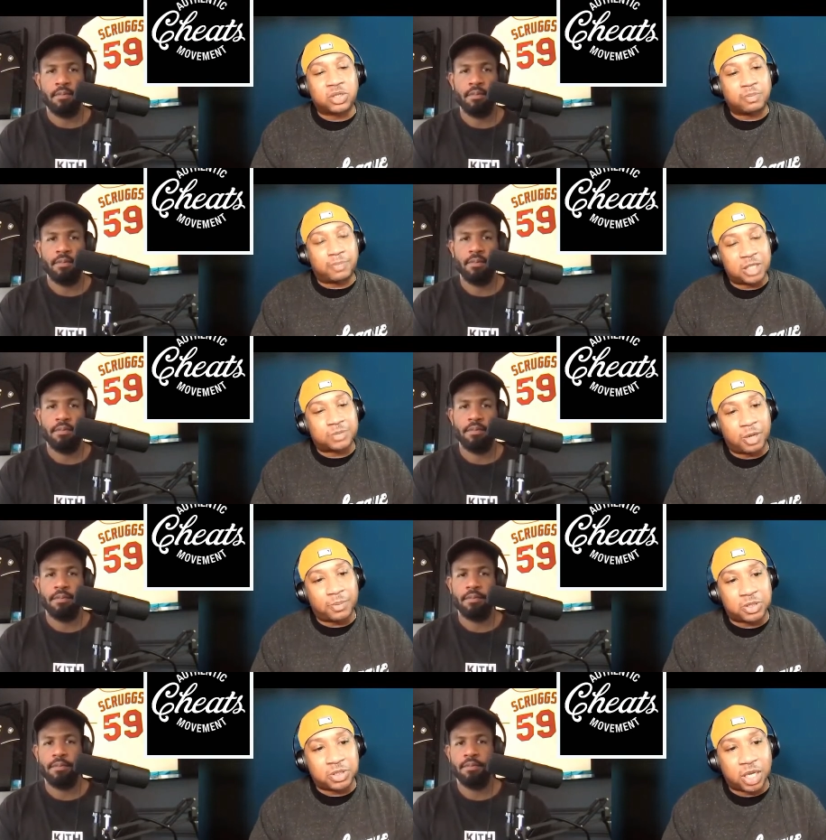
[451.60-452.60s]
Speaker 1: league baseball
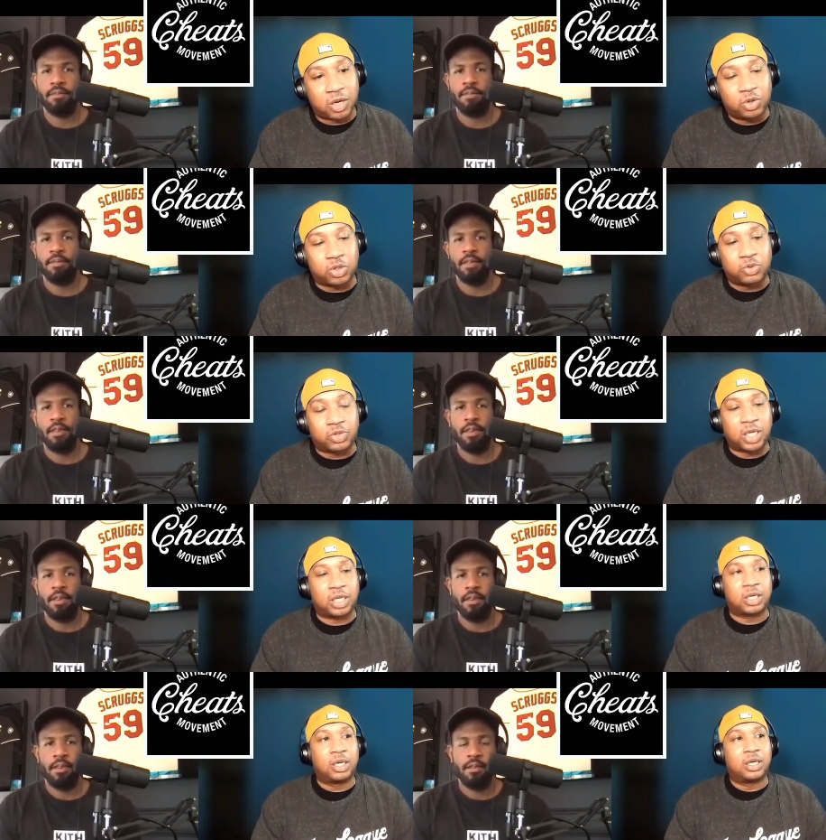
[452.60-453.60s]
per se, or do you
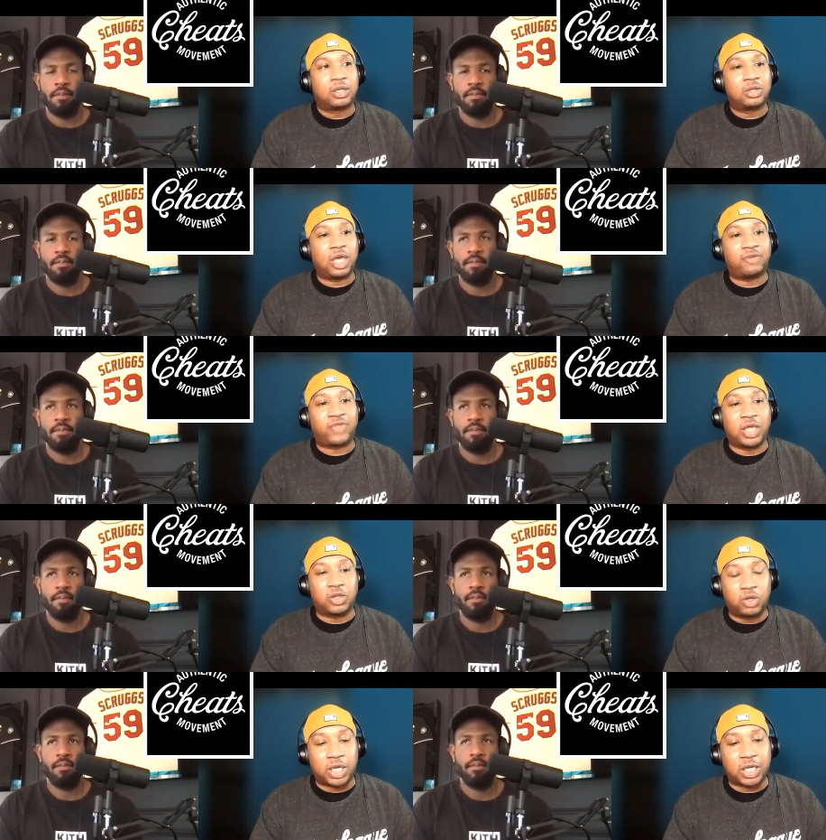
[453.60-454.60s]
think if they
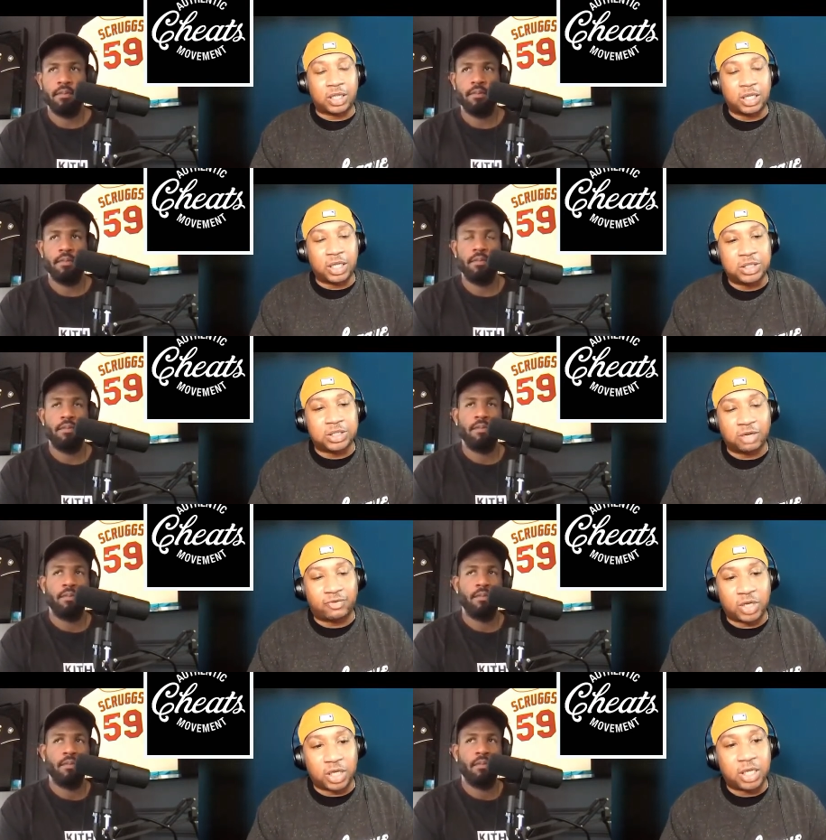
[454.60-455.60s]
look at the lens
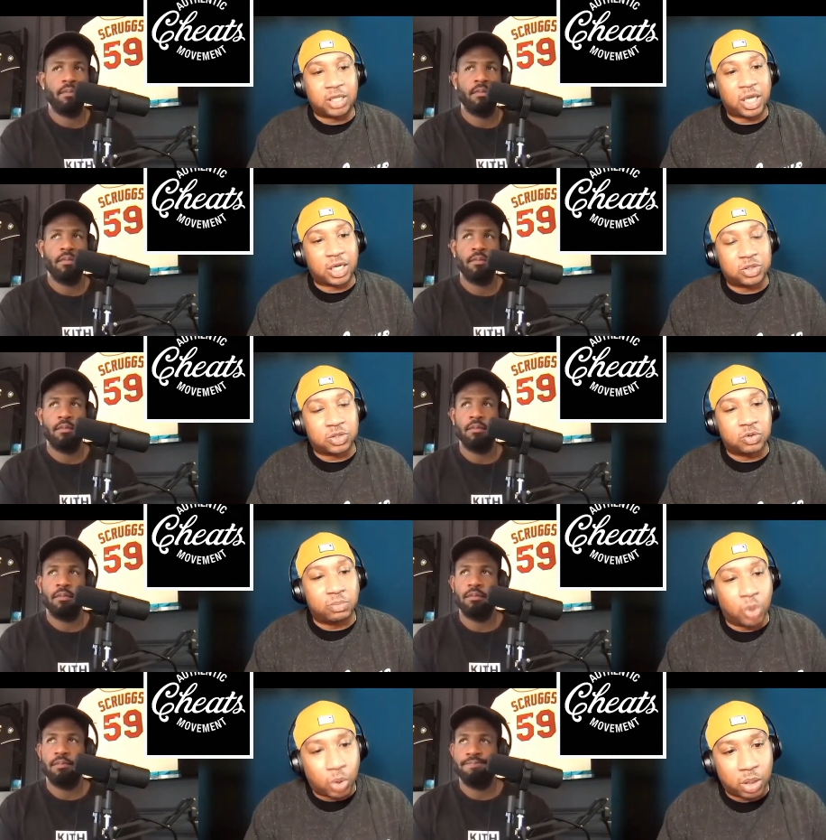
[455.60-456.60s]
differently, they could do
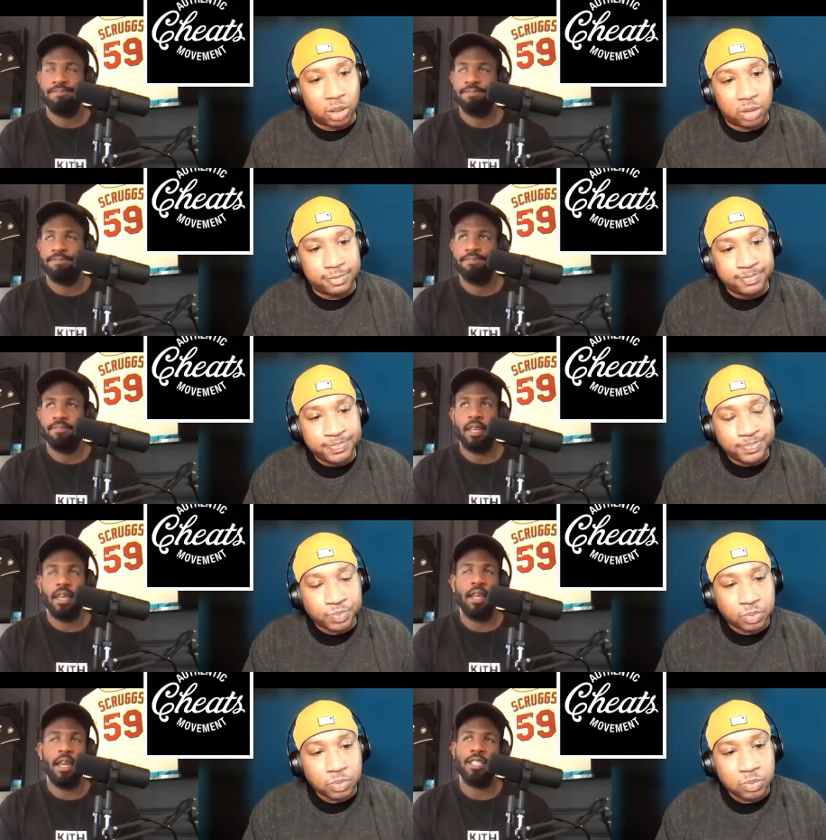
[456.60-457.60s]
more?
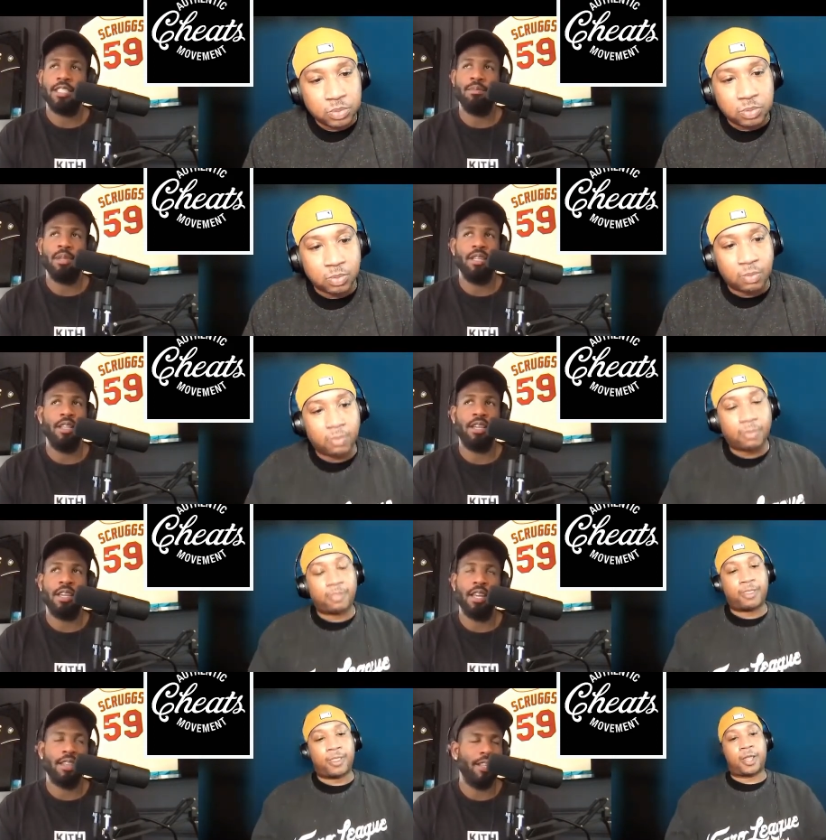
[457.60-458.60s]
Speaker 2: It has to be looking
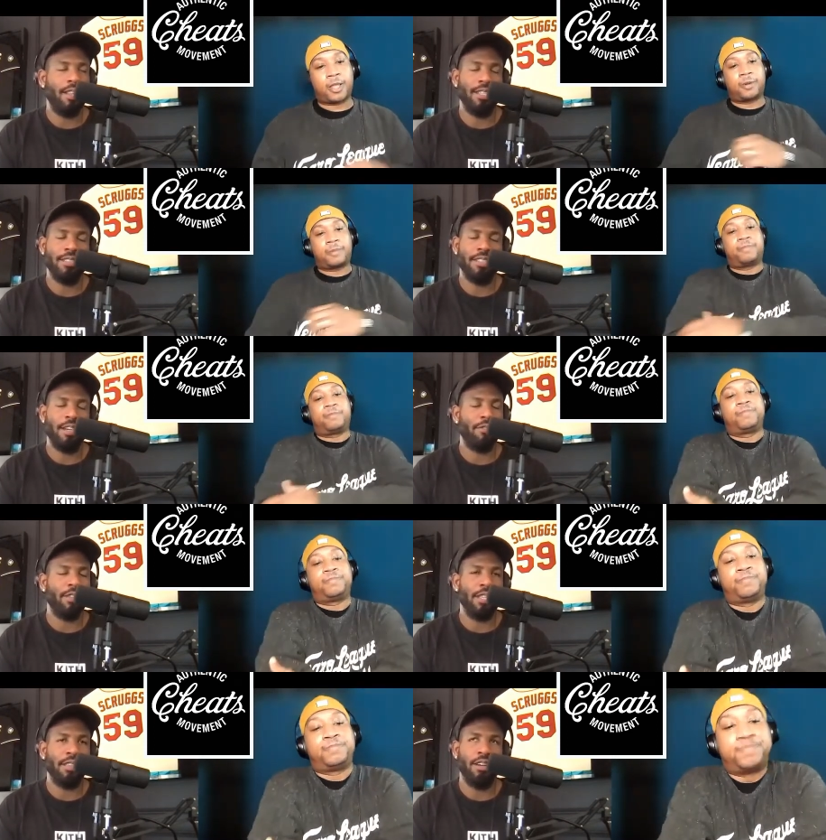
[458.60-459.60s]
at the lens
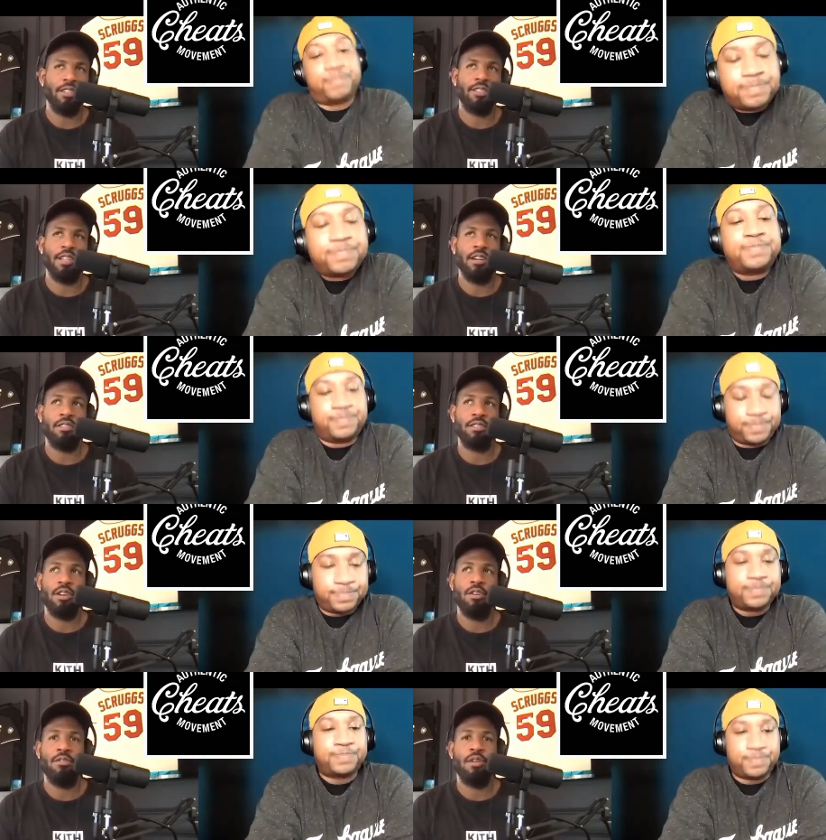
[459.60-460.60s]
differently. There's there's
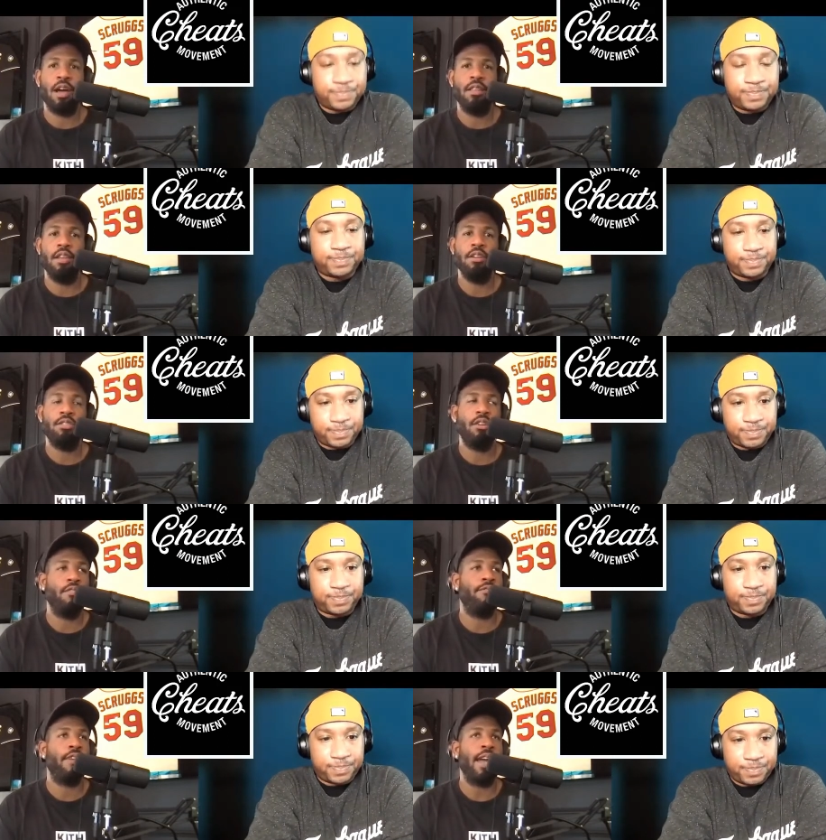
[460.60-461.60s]
no and there's no
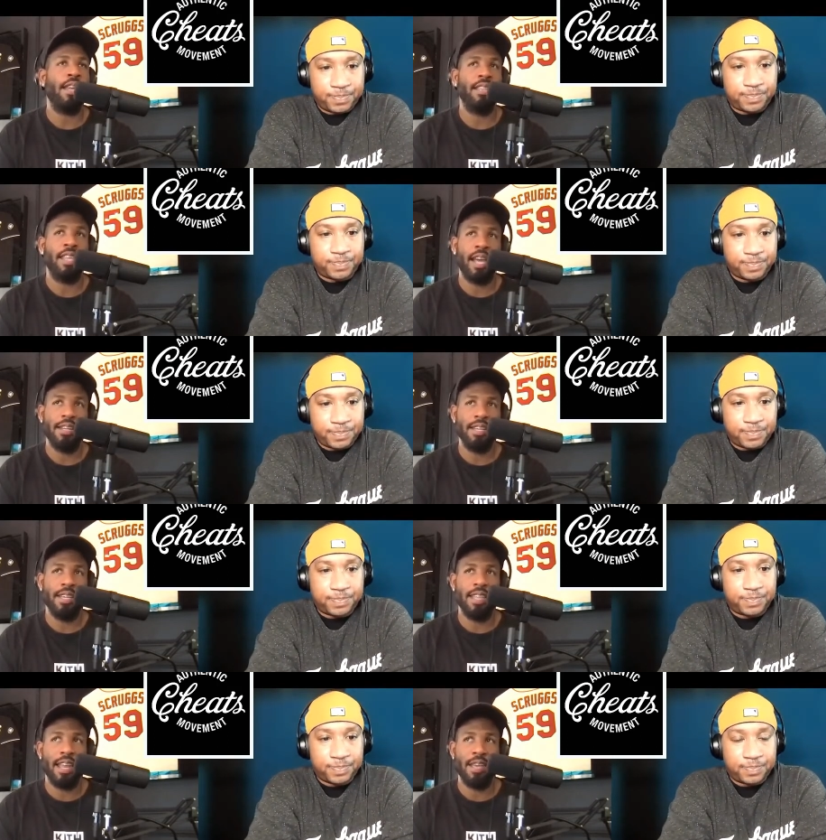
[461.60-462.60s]
fighting the idea
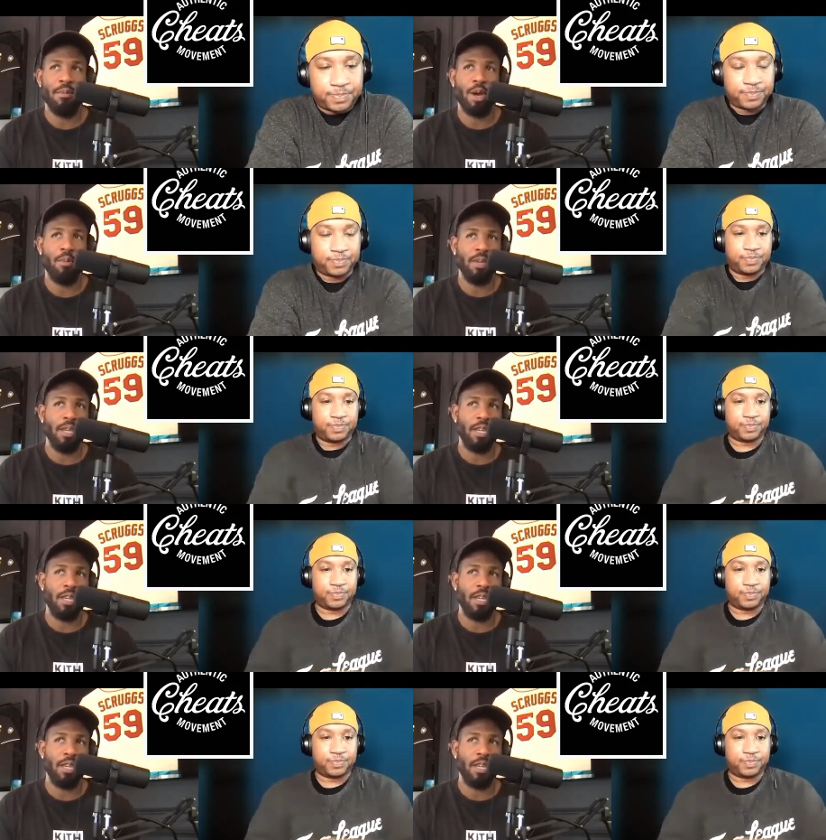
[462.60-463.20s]
that MLB